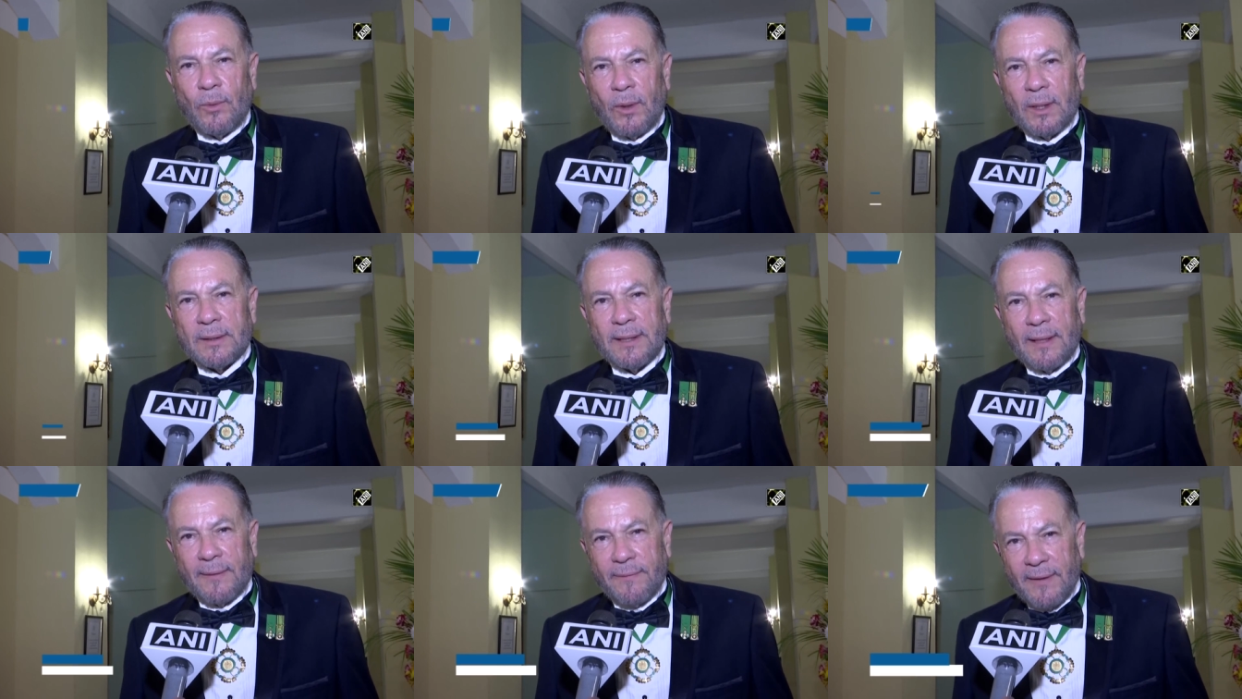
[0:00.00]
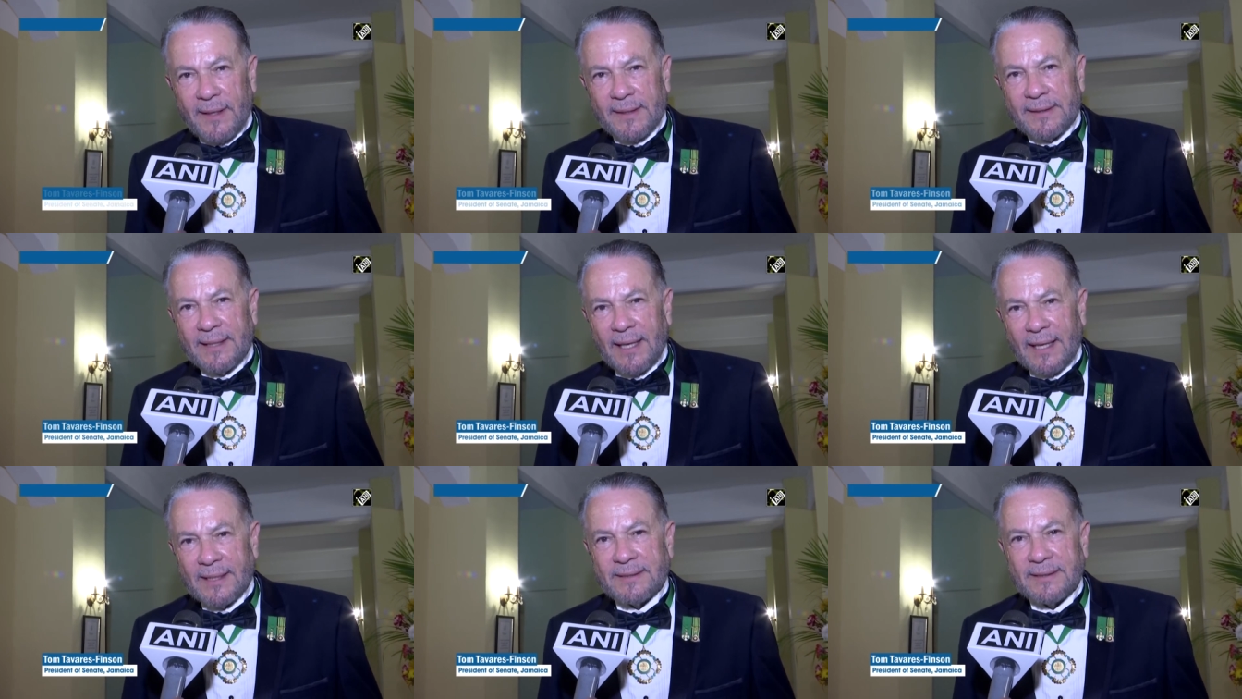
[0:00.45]
What a
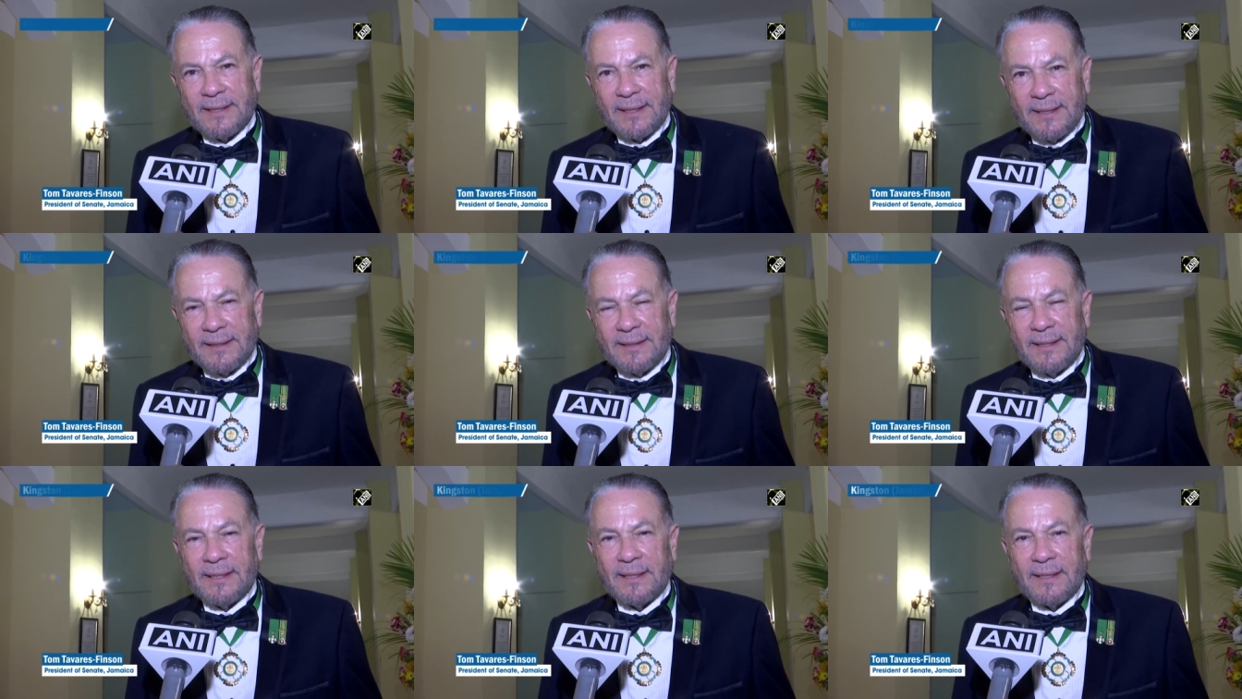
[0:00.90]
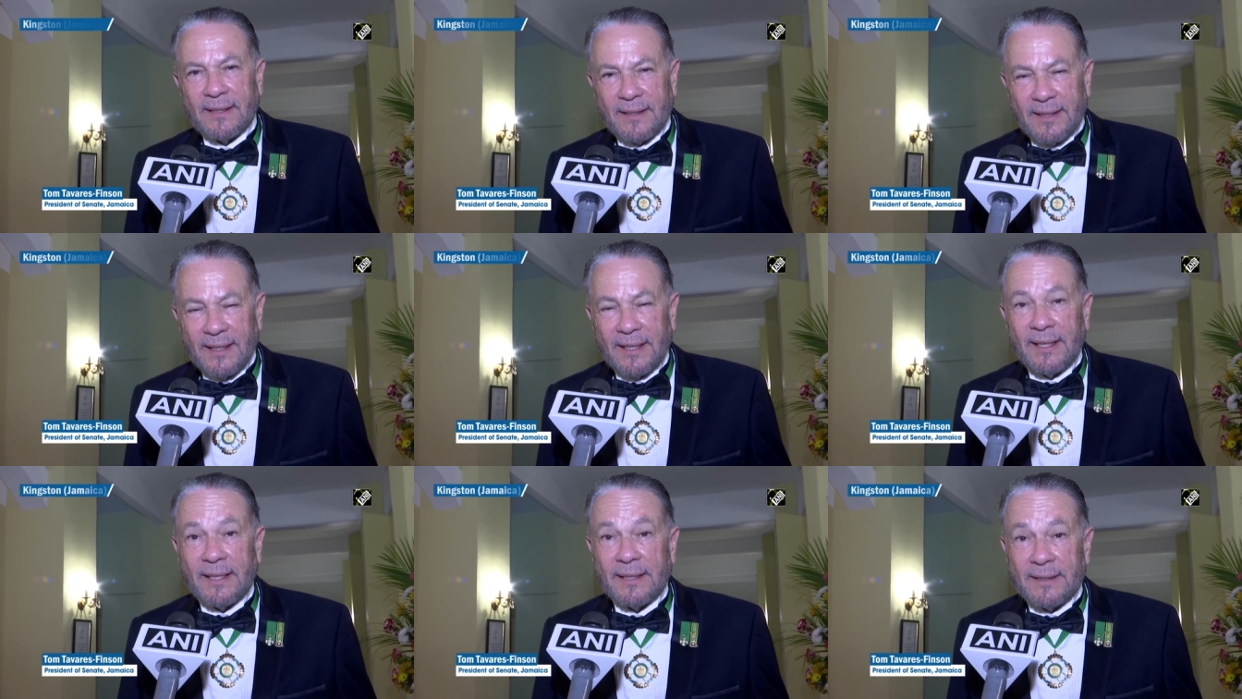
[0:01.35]
fantastic
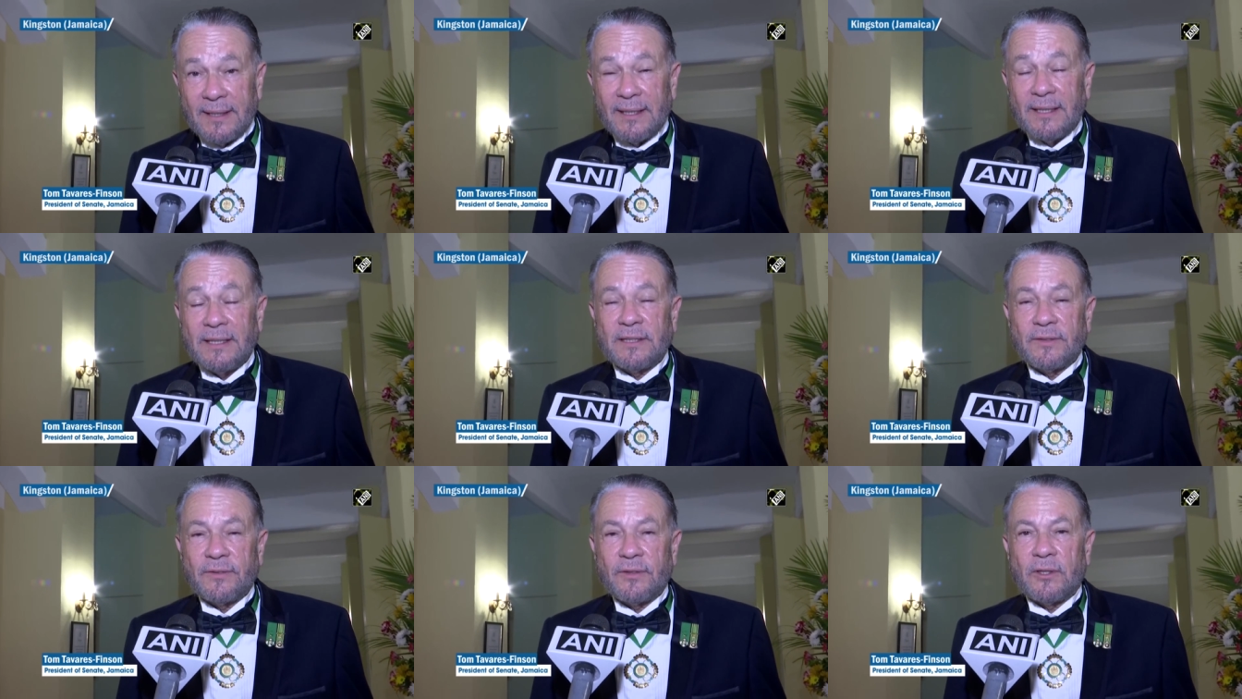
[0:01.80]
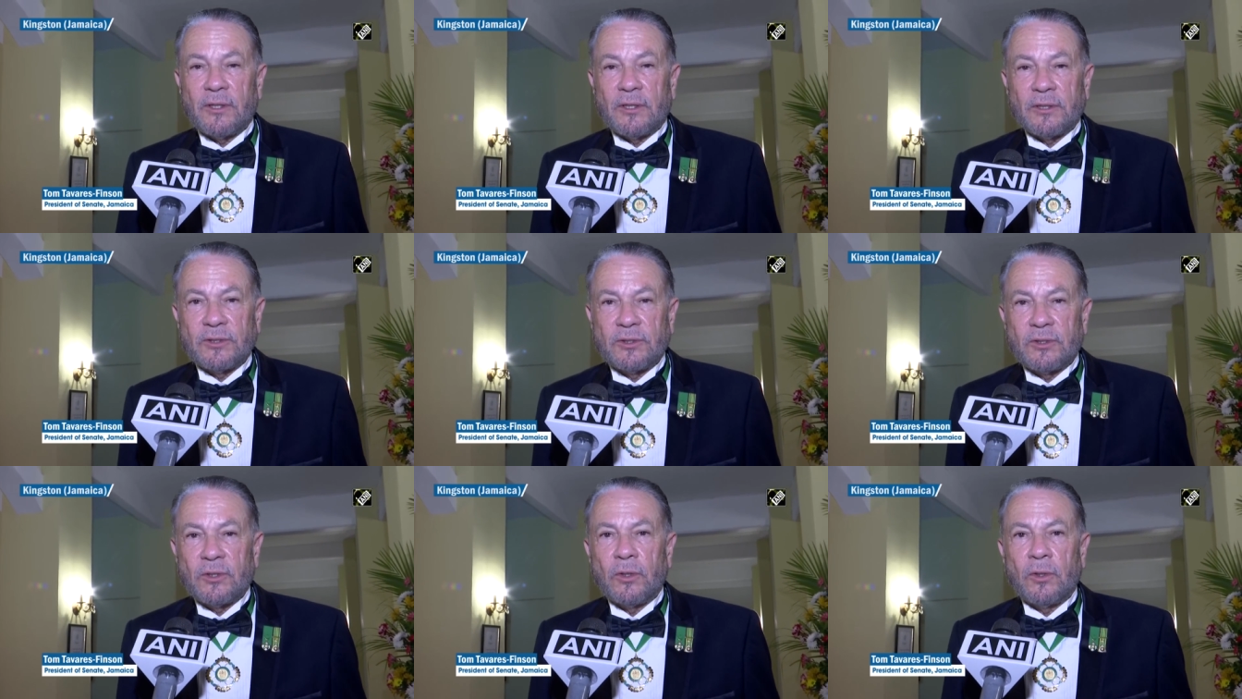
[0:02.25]
thing it is for
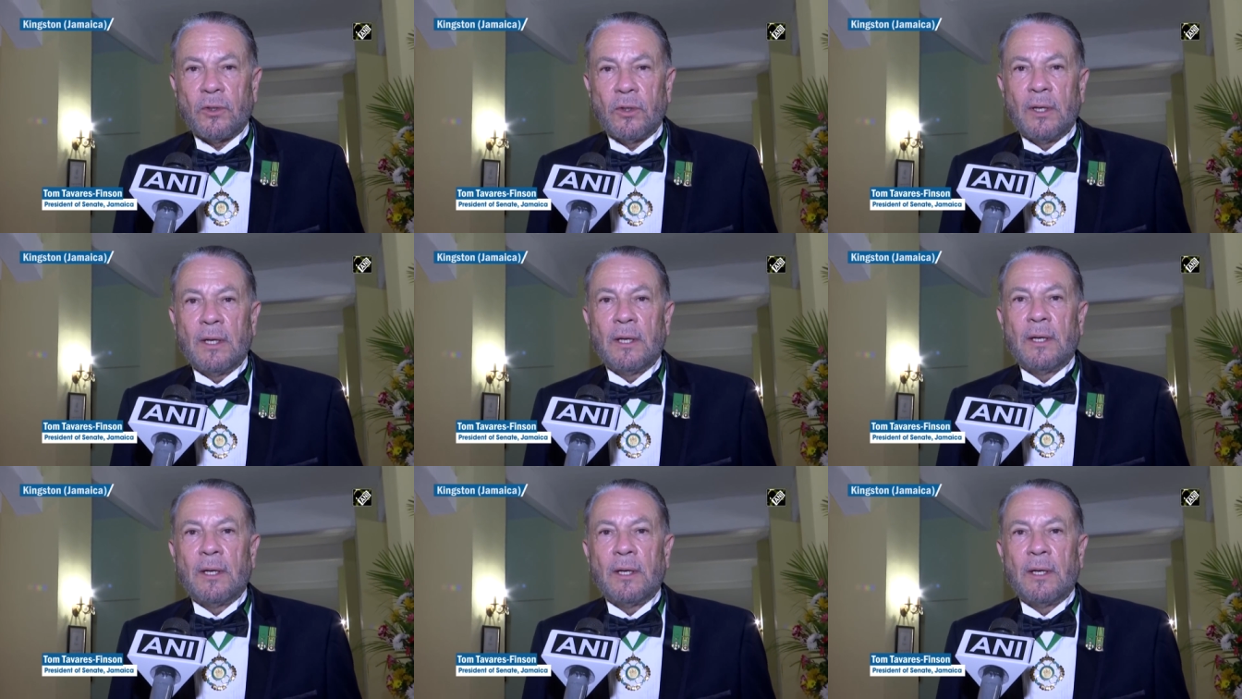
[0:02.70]
us to